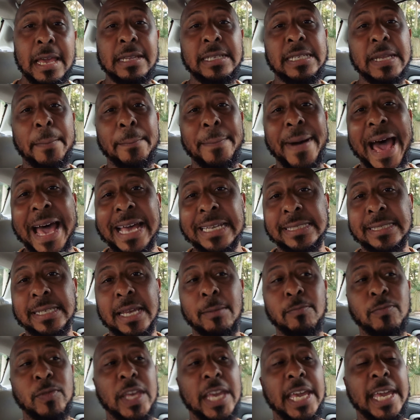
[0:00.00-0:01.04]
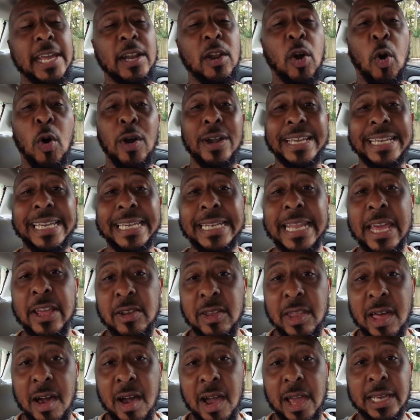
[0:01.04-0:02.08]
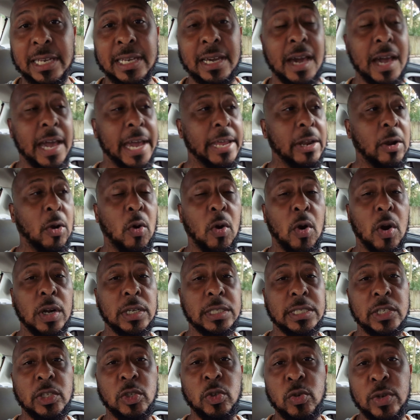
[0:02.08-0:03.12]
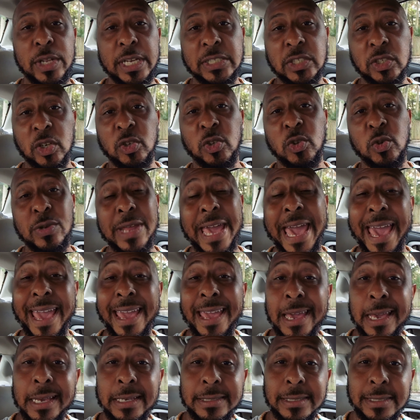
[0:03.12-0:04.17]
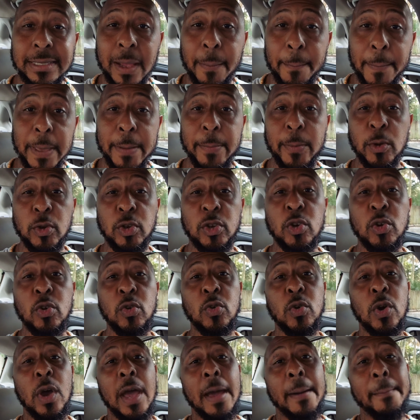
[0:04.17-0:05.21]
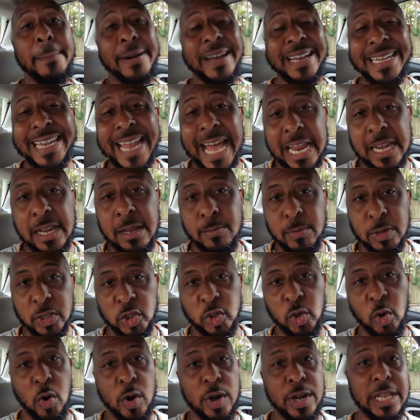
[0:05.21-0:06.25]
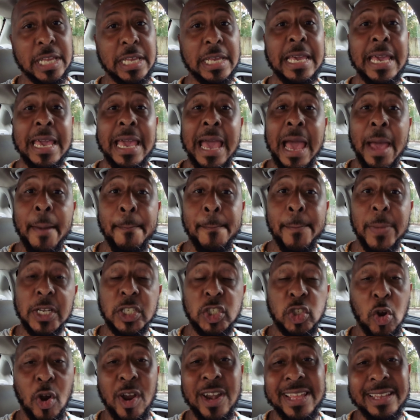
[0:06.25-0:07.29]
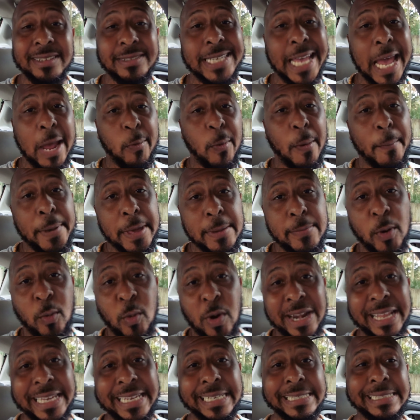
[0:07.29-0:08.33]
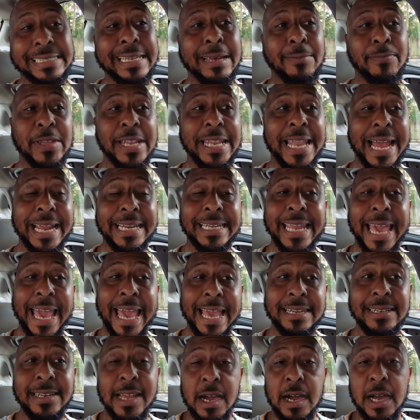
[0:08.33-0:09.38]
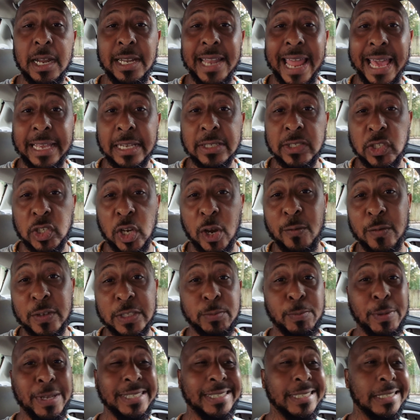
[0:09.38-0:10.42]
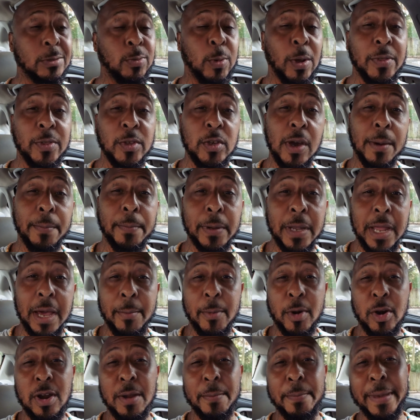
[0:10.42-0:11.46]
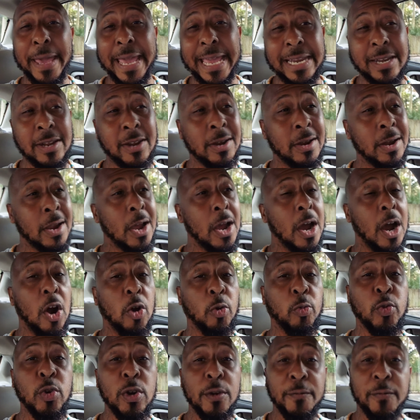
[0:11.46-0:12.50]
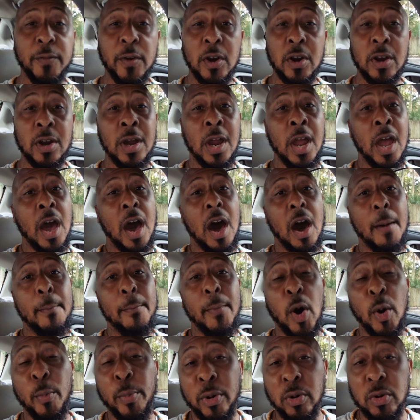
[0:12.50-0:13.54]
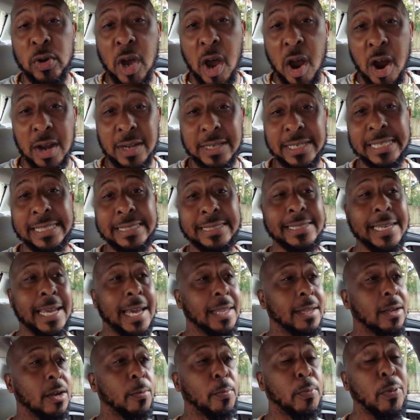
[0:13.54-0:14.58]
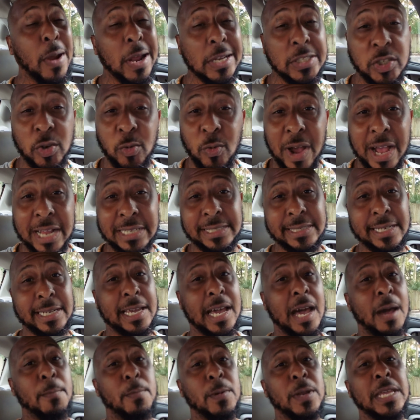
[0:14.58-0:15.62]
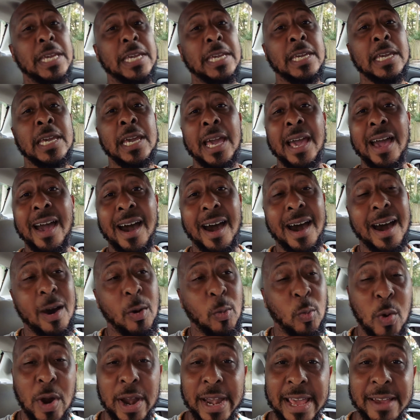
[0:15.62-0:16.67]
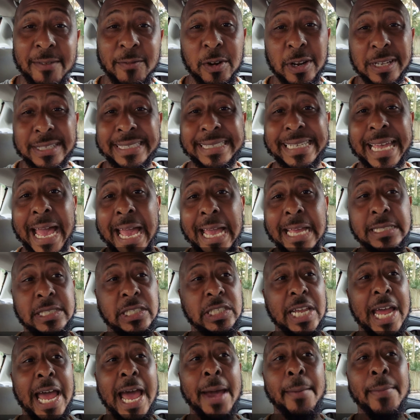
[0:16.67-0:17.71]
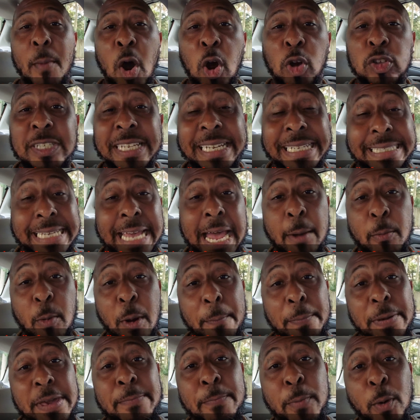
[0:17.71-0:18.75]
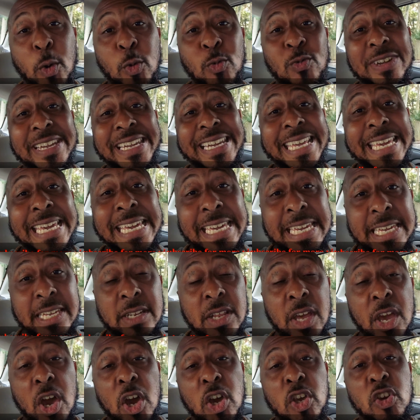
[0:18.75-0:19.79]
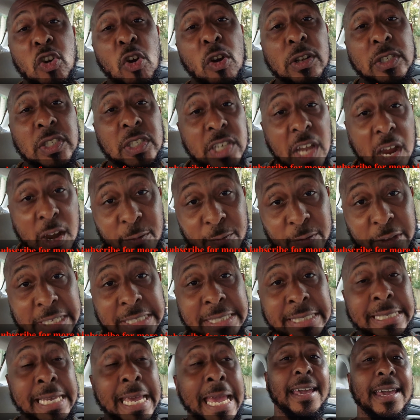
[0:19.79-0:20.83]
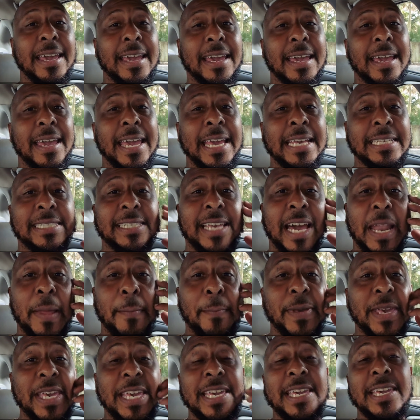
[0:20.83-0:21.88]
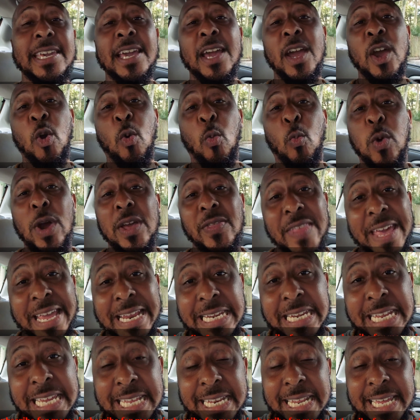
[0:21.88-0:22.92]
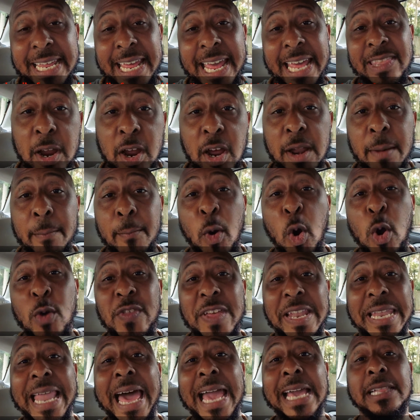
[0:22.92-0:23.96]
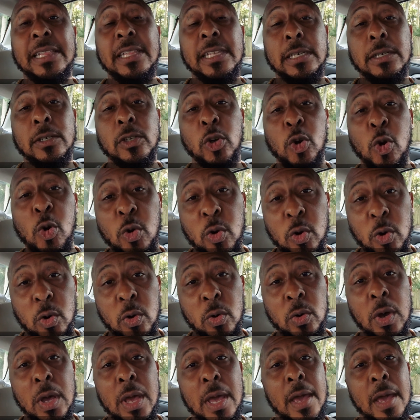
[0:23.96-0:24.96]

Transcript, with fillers: to buy something or to get their lawn cut or to do this or do that. Some people do, but not the majority. Majority of the time when people want to get something like that done, like a service business, whether you're a plumber, a painter, a roofer, a mobile car detailer, pressure washing company, whatever, a sign shop, most of the time when people need your service, it's gonna be when they need it. They're gonna more than likely Google